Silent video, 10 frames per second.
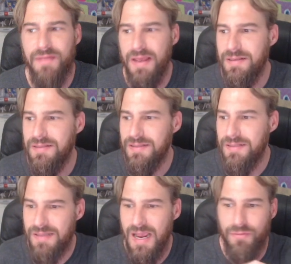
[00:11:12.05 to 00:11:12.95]
that is,
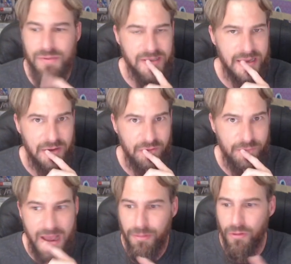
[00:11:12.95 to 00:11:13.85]
Cyrus, king of
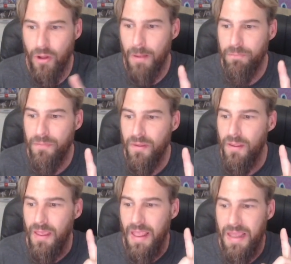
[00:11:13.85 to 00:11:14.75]
Babylon,
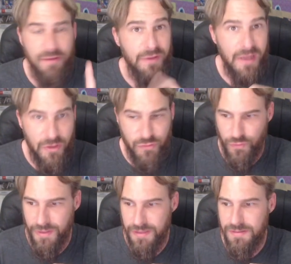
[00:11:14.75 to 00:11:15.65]
and of the
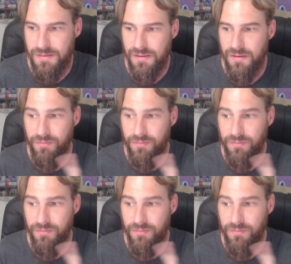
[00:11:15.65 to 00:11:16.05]
countries.